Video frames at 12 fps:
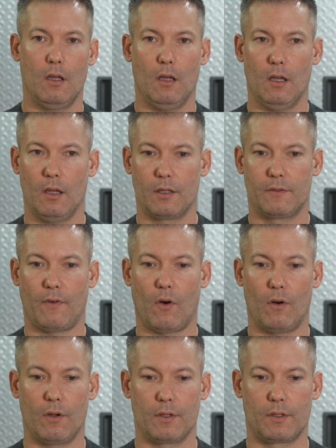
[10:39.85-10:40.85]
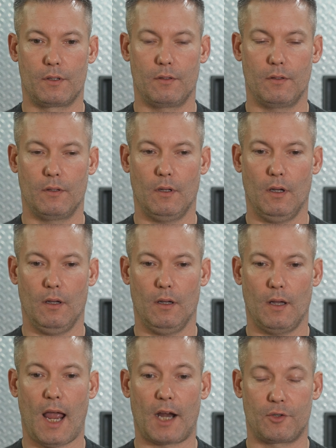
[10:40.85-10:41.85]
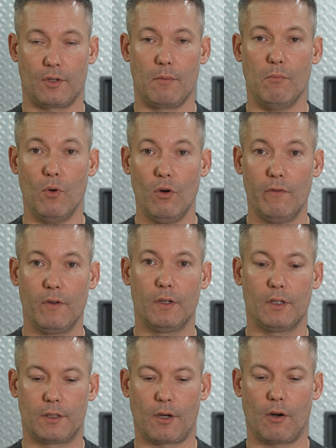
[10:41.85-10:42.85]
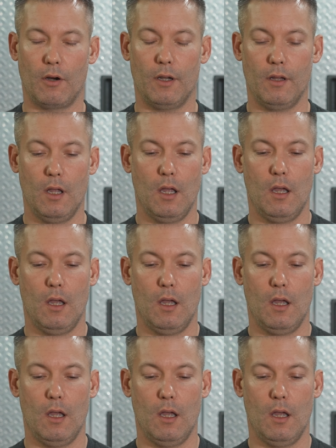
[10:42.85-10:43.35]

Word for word: uh, as far as uh, actually moving the turret,